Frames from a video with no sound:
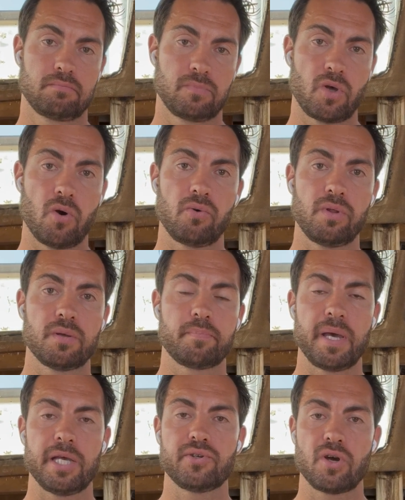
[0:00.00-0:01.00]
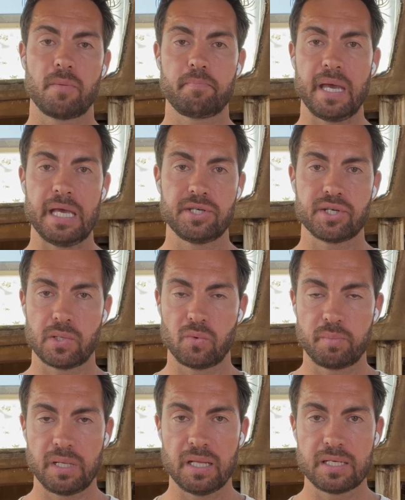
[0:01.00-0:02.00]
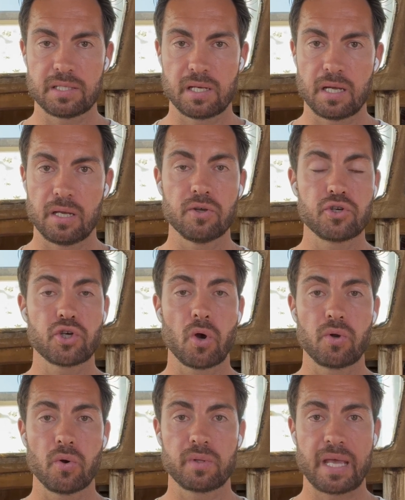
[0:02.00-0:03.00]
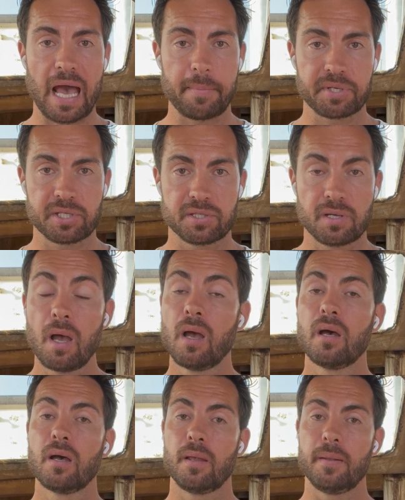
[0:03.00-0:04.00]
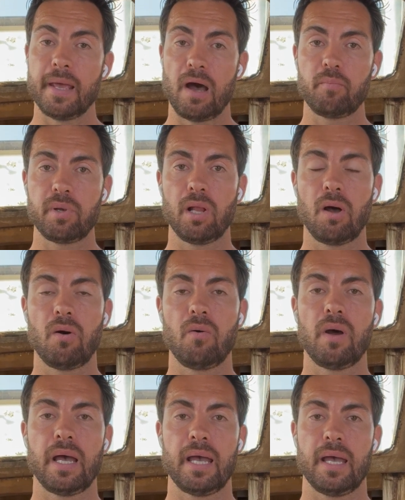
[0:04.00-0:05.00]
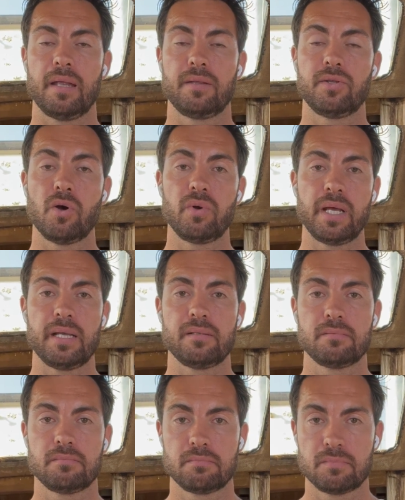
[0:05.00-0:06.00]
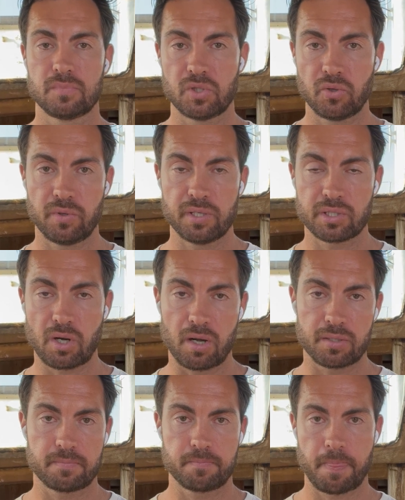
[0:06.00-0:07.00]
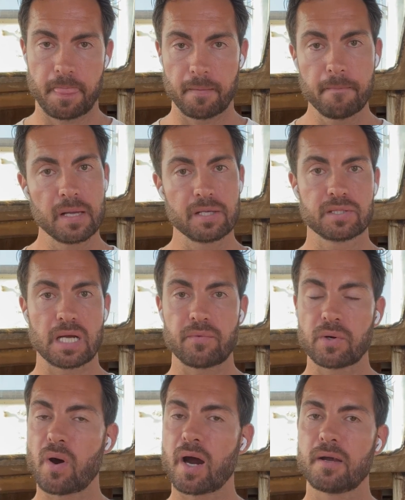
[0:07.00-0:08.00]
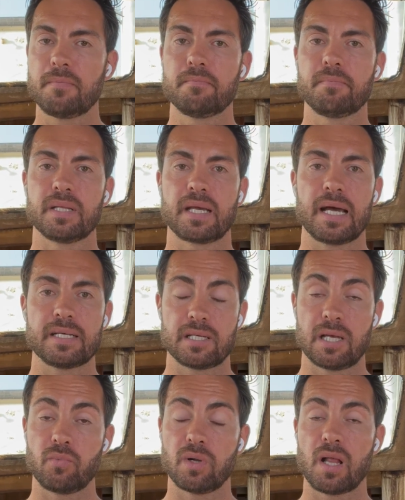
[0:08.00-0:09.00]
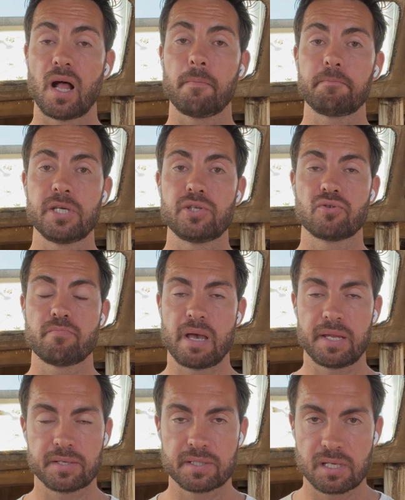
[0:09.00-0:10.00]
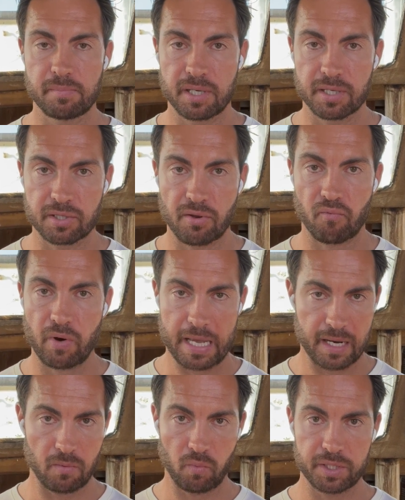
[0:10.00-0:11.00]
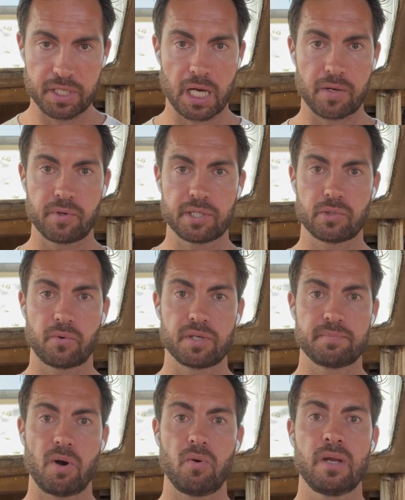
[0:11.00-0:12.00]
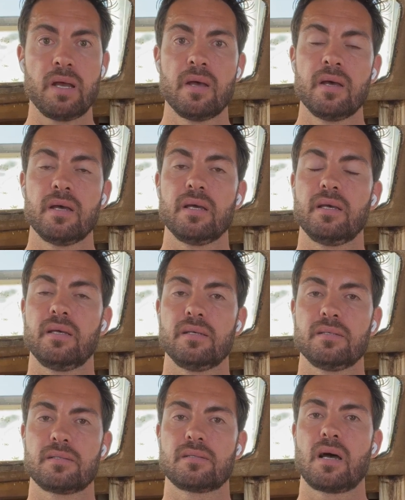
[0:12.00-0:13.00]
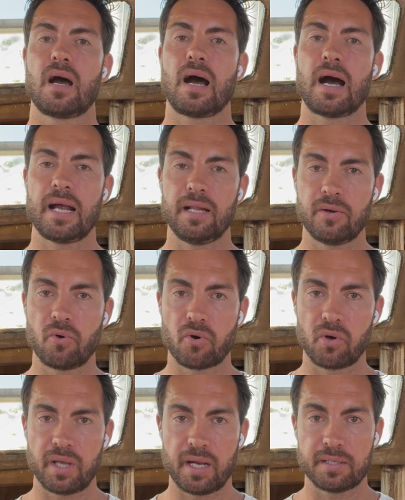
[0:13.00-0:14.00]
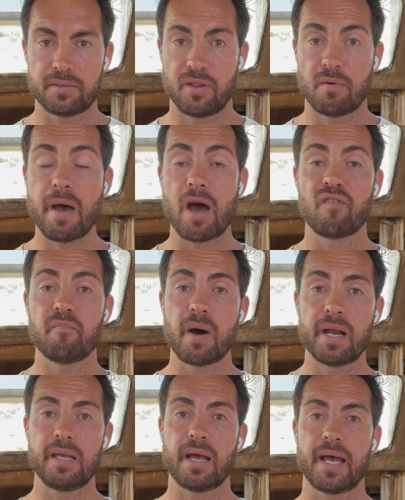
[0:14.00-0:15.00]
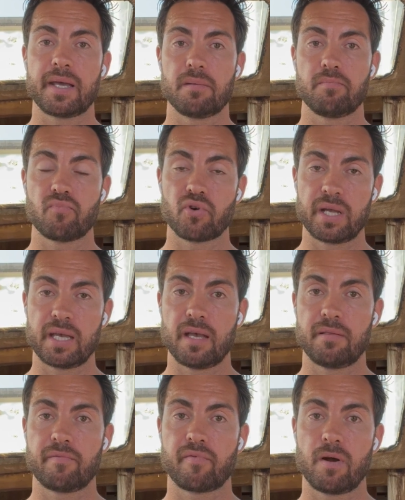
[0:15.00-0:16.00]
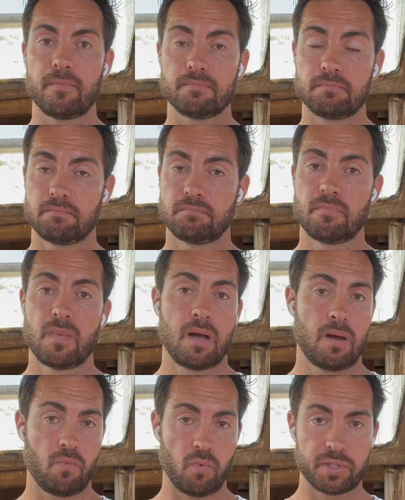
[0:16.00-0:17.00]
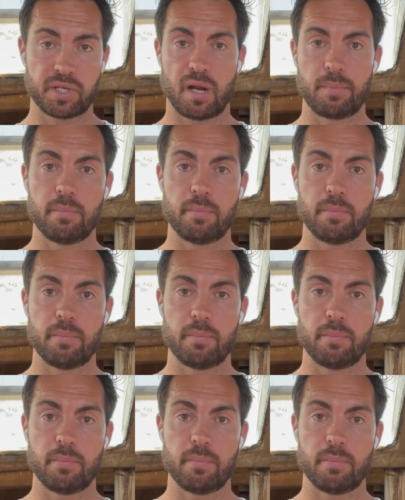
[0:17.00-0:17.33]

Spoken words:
go to the Patreon page. It will be listed in the show note captions down below, and donate to this cause. It's not required, but guys, it will help me tremendously, because the rate at which I can restore this boat is highly correlated to the amount of money I can bring in from what's going to be